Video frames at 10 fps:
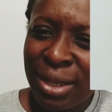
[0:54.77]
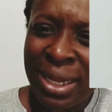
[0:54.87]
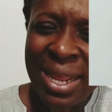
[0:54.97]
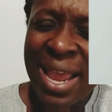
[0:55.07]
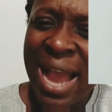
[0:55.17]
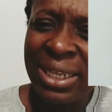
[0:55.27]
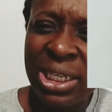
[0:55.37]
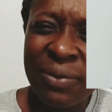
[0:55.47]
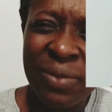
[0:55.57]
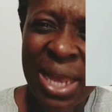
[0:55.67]
Did he
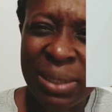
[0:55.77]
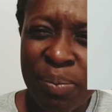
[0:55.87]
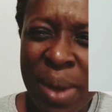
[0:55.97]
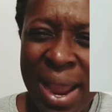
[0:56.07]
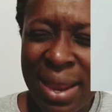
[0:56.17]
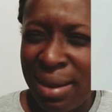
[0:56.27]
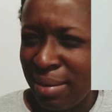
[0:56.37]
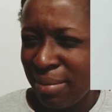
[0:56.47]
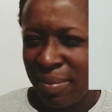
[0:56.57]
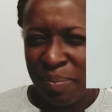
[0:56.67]
achieve that by
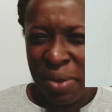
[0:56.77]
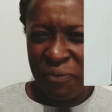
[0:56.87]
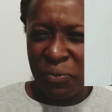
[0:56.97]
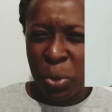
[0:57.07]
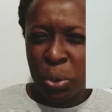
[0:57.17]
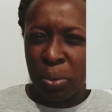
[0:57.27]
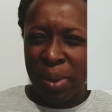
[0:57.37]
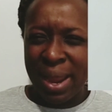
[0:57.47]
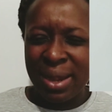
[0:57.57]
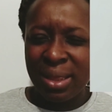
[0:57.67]
fraud or
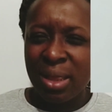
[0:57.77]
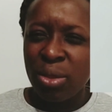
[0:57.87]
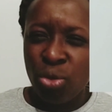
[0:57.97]
by anything?